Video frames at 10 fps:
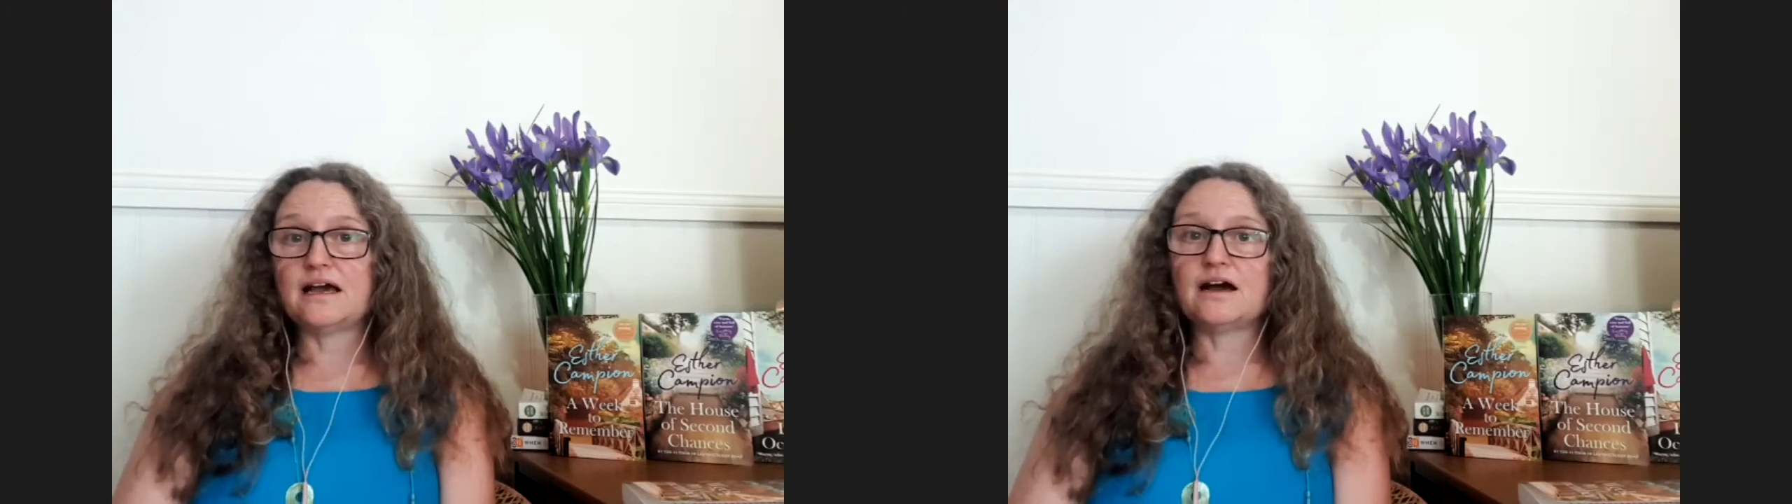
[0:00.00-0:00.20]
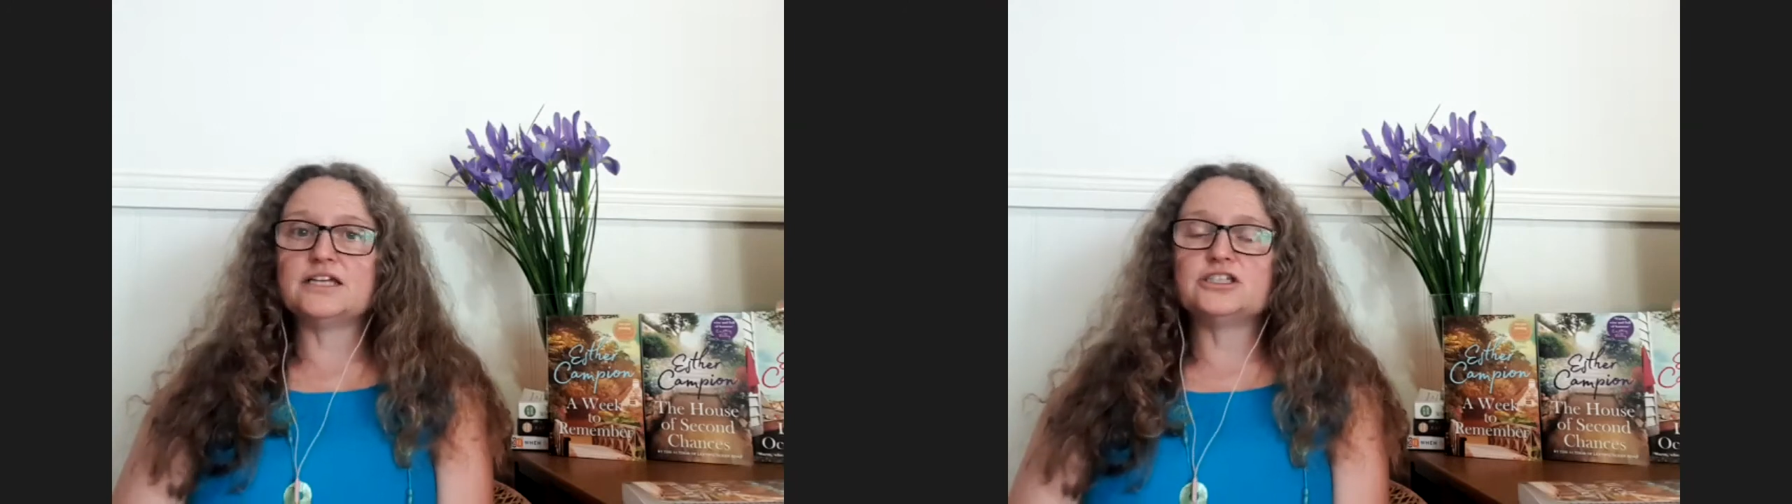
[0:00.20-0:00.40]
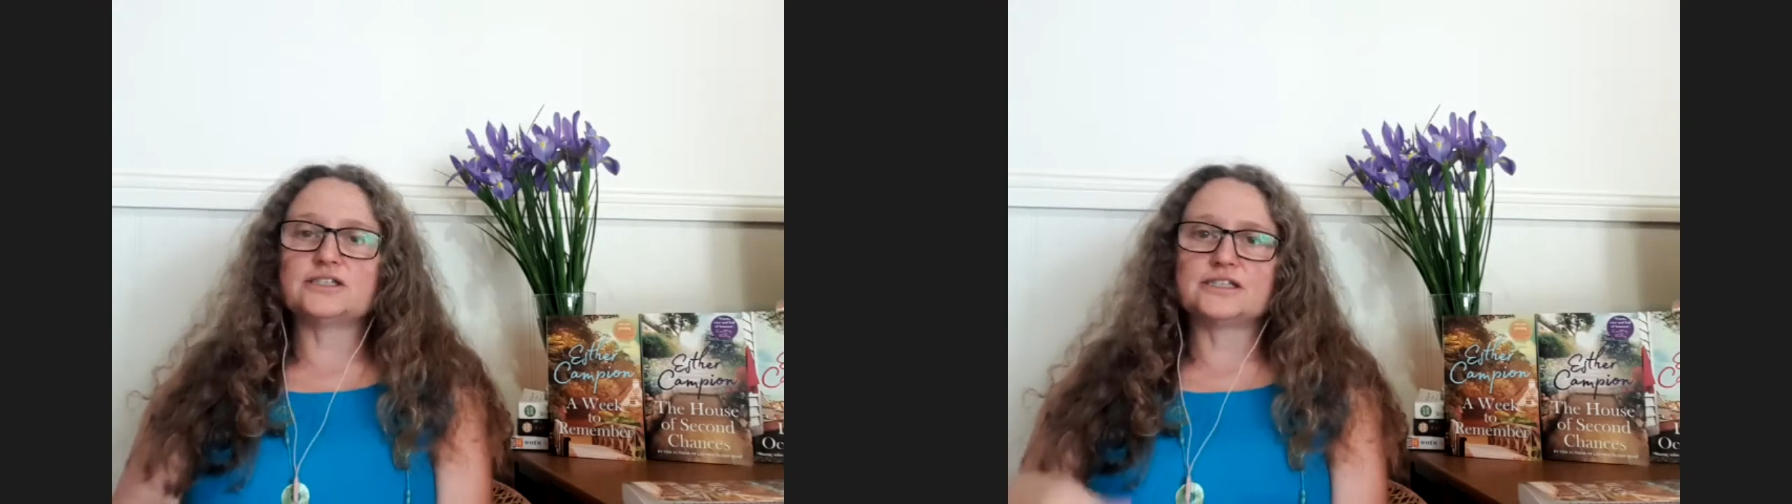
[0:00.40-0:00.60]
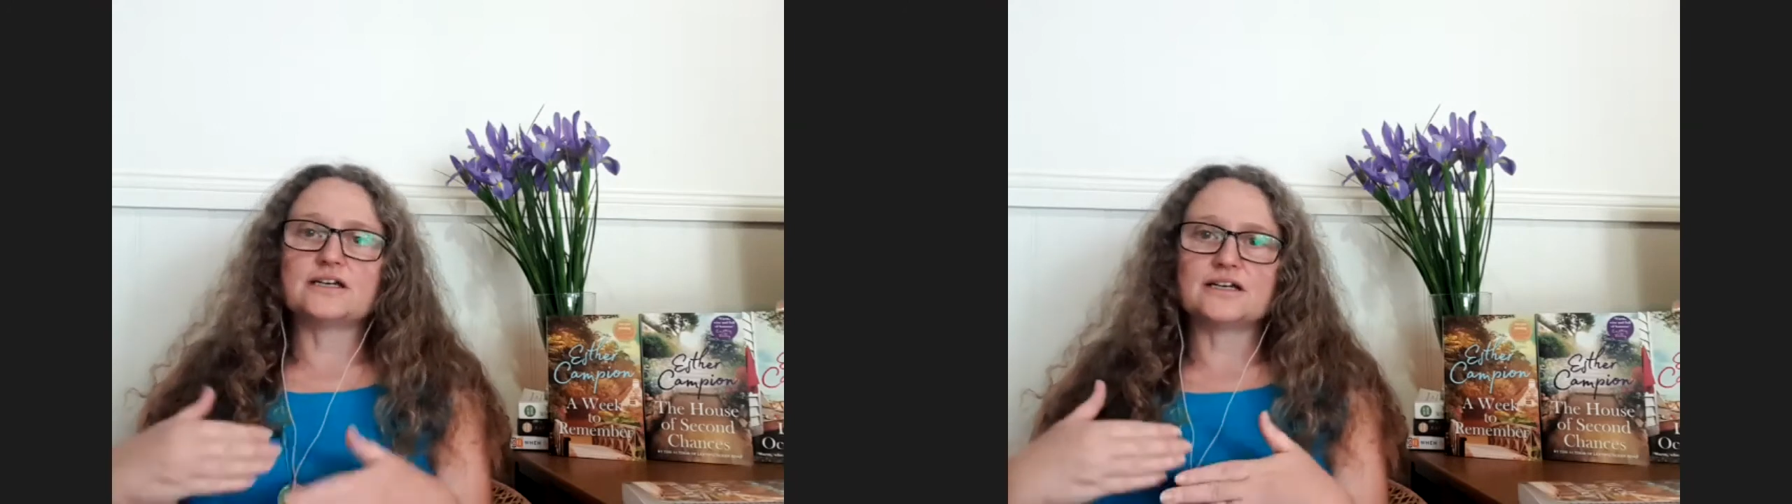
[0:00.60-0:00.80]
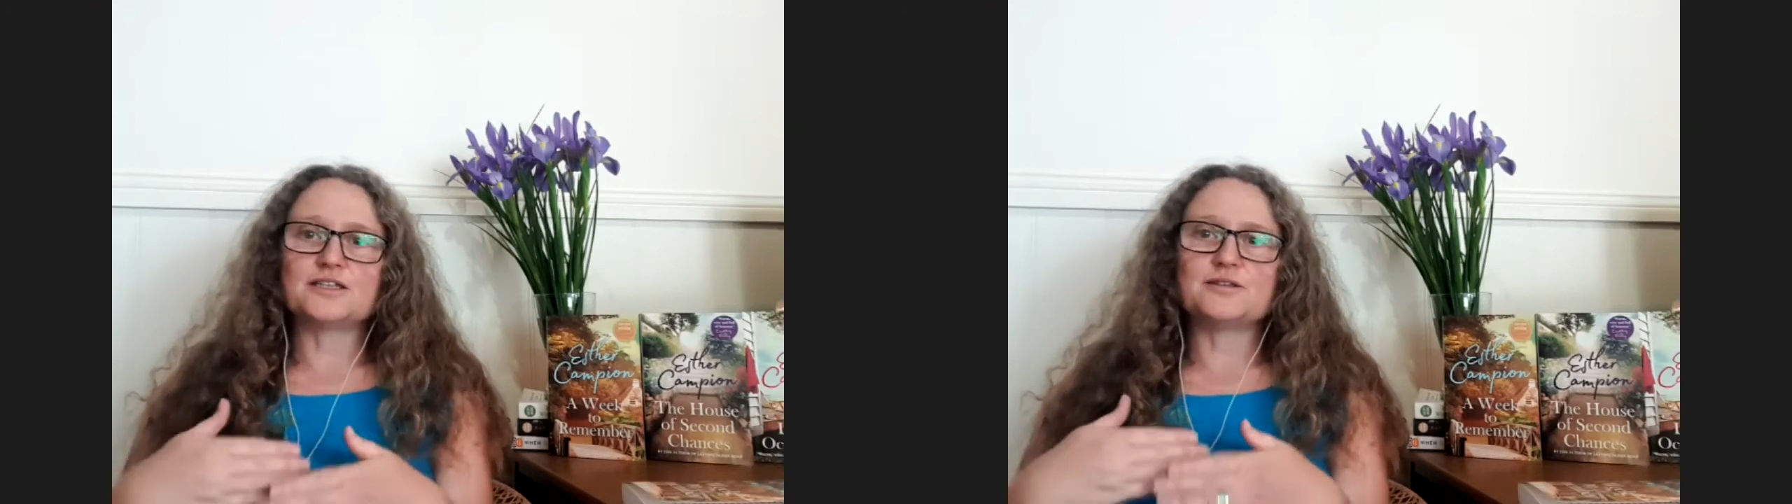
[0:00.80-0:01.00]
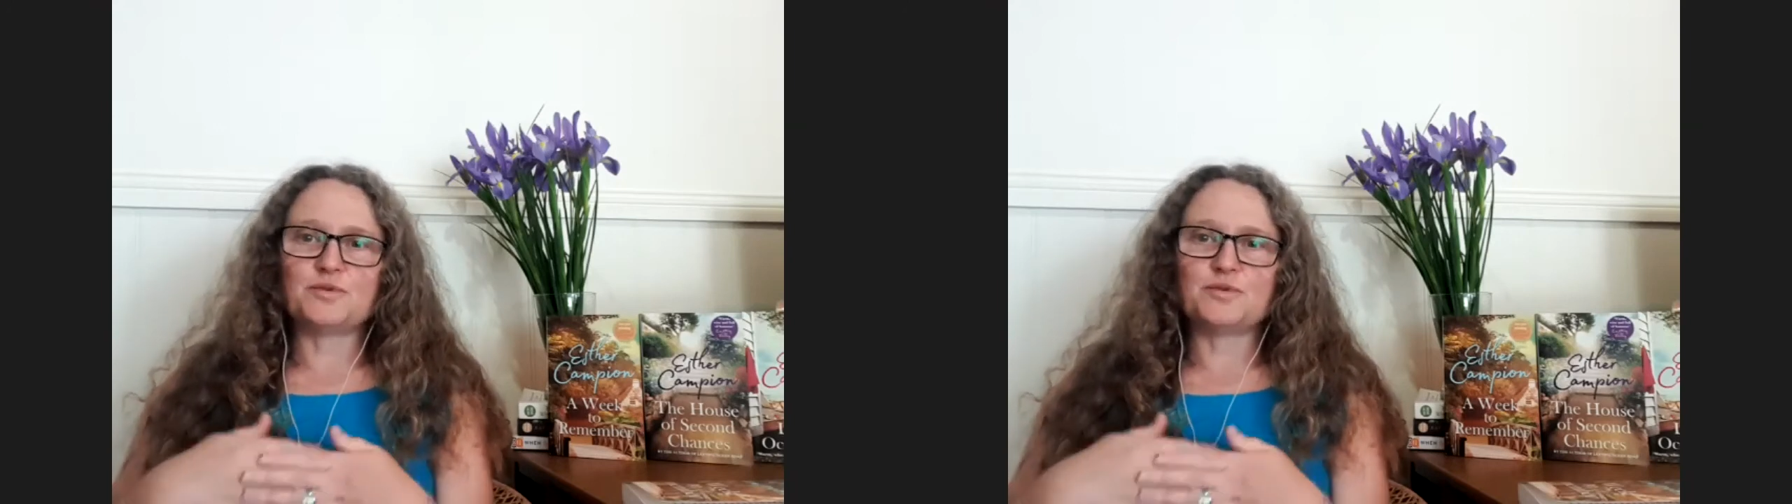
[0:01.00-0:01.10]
I just got to the